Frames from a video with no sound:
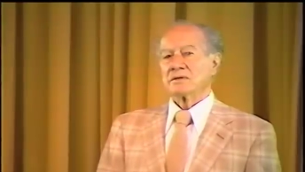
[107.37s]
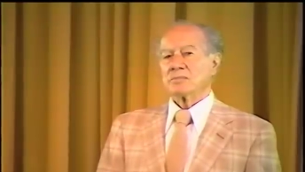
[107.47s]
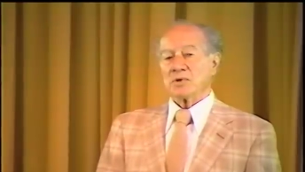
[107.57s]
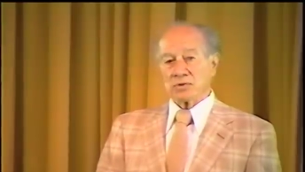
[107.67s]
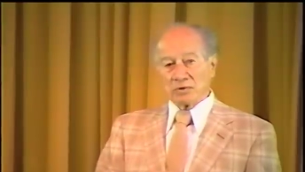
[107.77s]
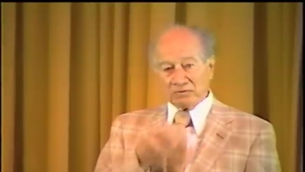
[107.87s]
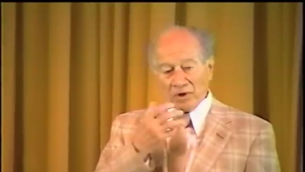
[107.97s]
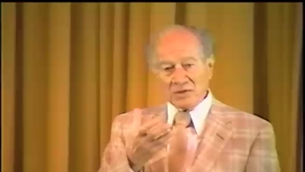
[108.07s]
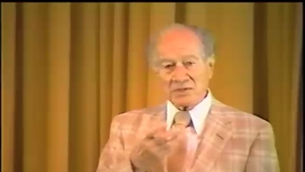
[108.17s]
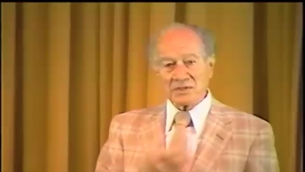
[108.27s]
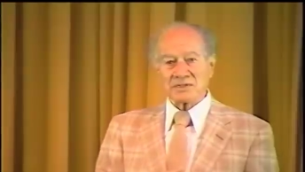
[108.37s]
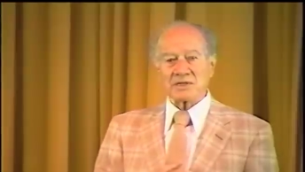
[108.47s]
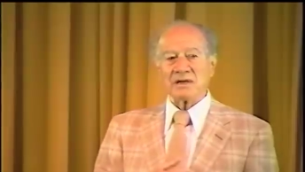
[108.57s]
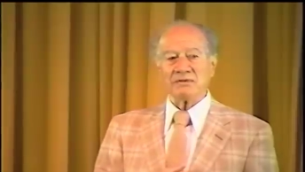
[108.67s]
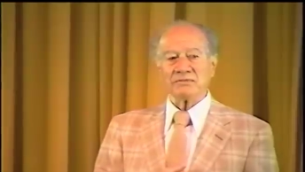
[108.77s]
but the voice
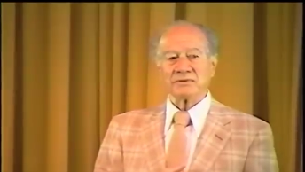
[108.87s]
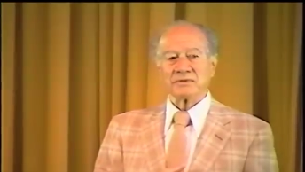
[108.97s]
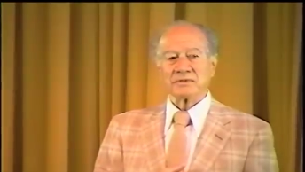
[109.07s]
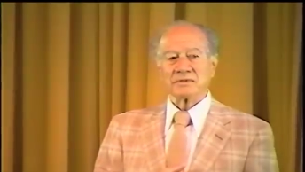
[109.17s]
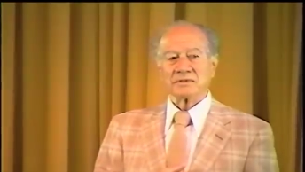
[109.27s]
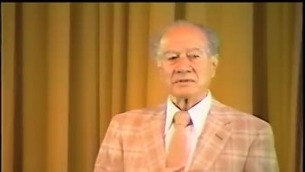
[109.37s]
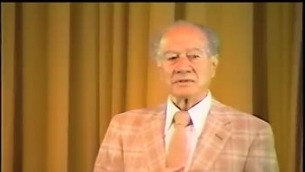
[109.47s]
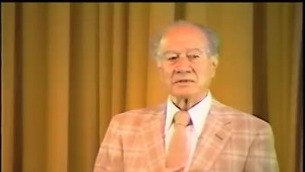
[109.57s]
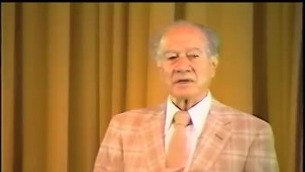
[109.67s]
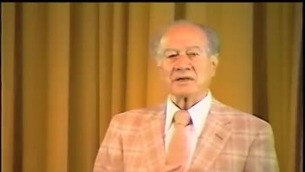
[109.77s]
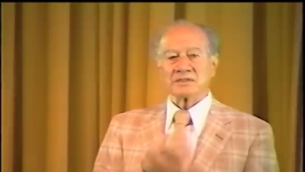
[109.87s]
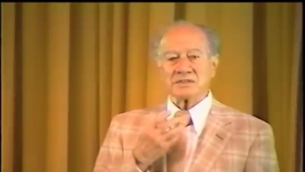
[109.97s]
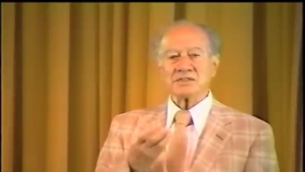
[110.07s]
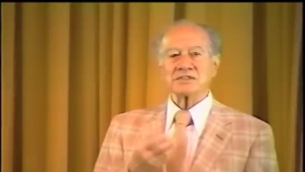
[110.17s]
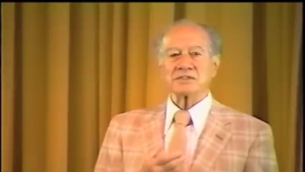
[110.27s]
itself
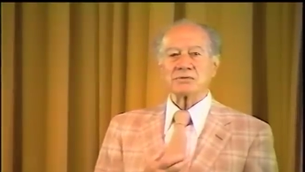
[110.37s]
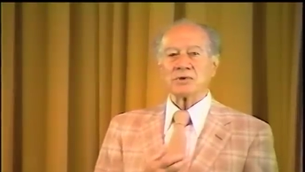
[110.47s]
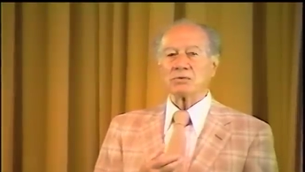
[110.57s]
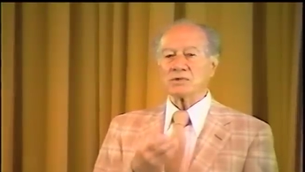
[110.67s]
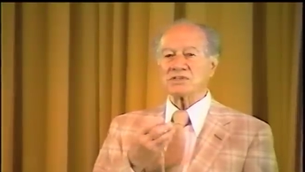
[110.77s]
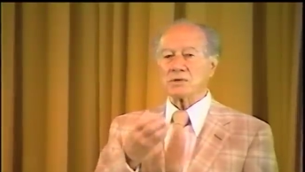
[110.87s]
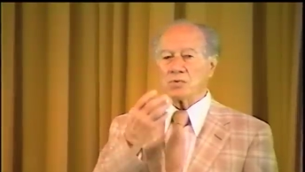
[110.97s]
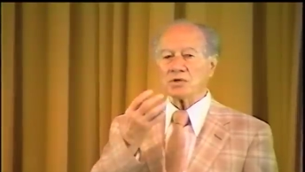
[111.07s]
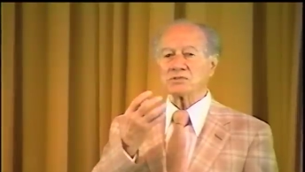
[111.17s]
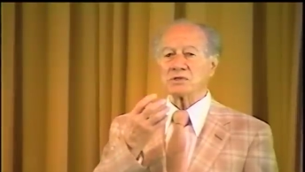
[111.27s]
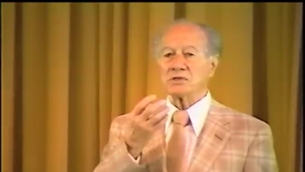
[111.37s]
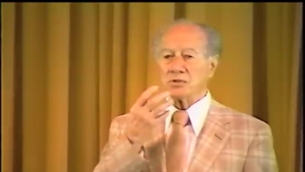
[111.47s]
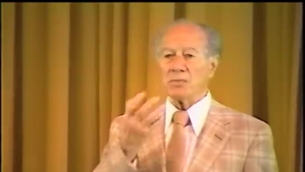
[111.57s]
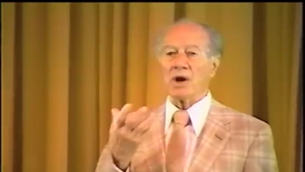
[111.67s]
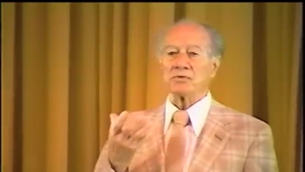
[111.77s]
exists when we say words in
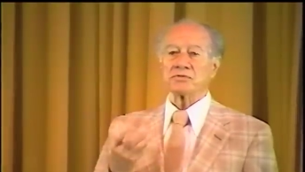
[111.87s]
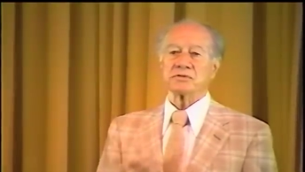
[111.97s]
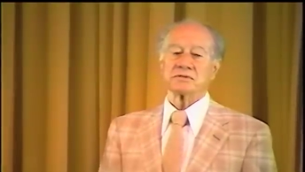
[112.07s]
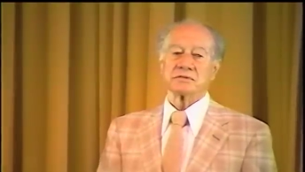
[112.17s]
the mouth.